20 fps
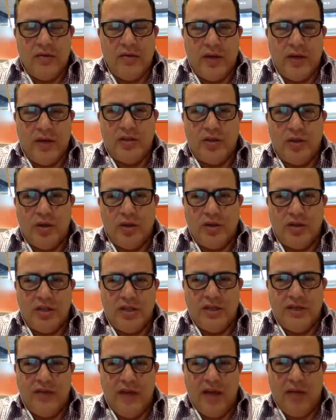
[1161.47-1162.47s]
research
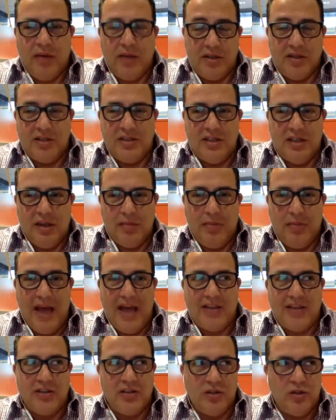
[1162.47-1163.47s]
and development just in the
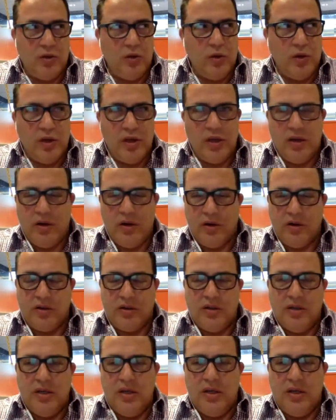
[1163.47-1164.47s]
past two years.